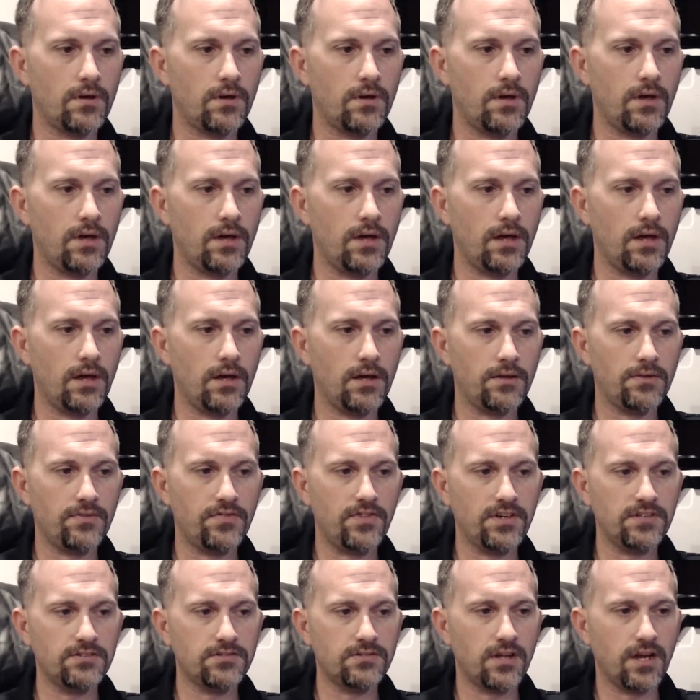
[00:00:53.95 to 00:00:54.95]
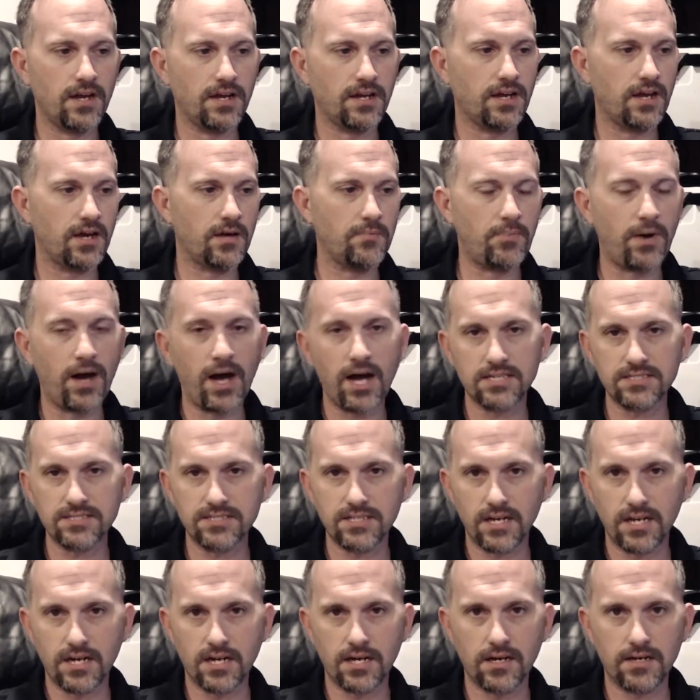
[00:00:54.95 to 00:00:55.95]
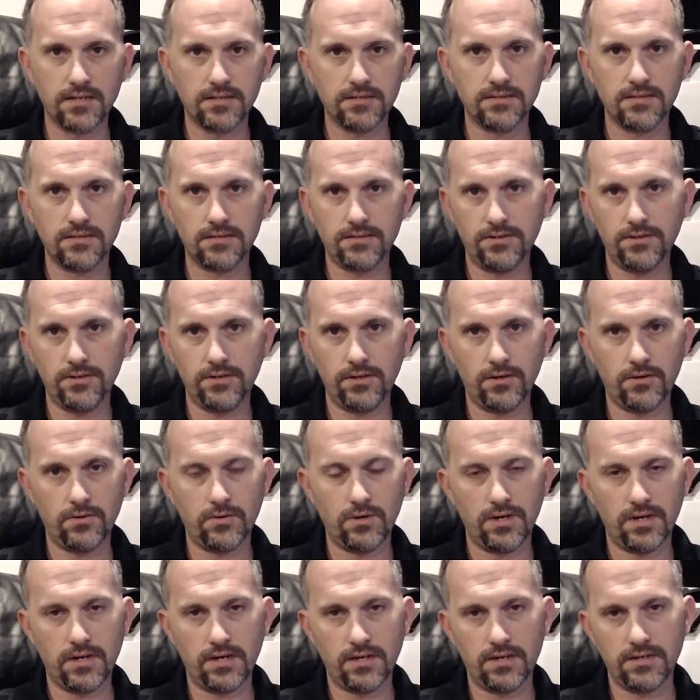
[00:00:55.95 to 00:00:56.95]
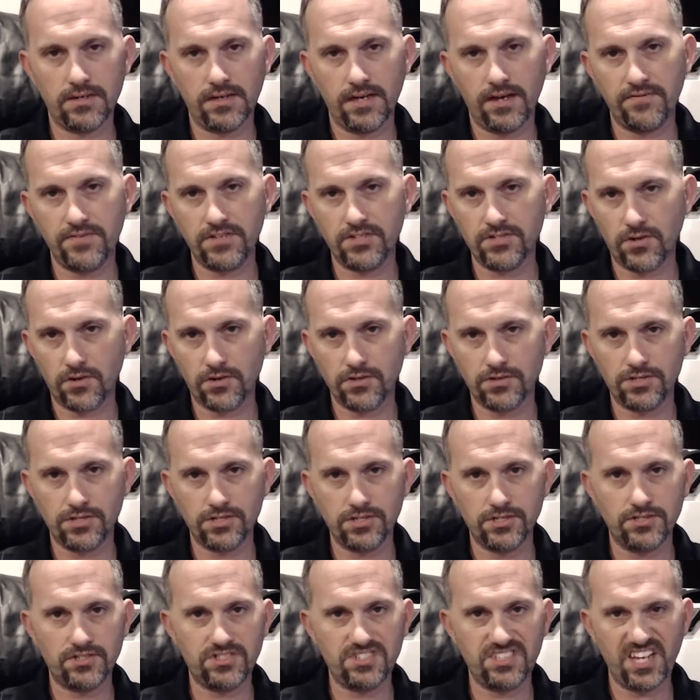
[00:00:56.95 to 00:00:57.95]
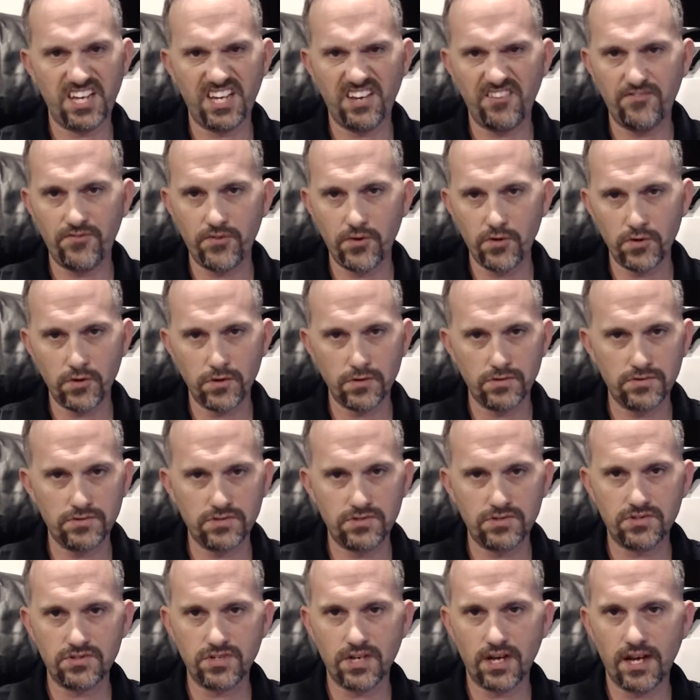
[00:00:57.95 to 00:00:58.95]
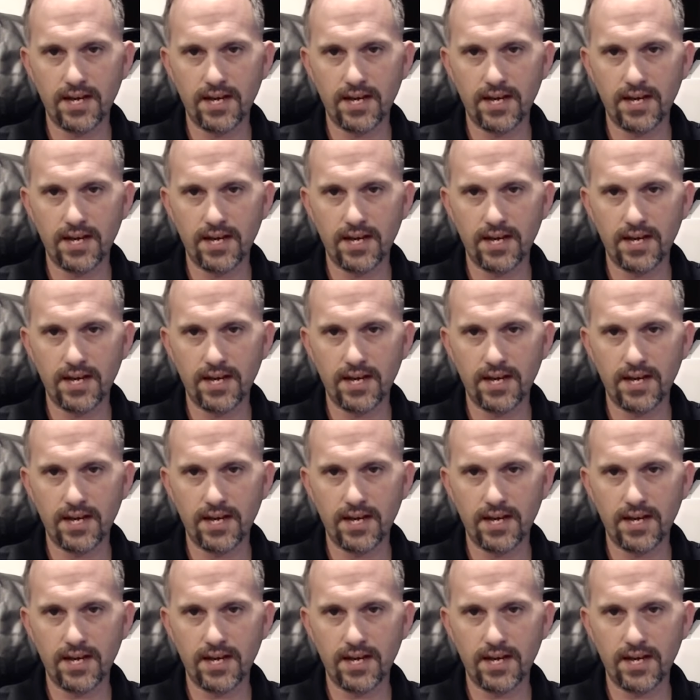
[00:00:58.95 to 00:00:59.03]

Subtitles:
Things like pasta, heavy starches, sticky foods,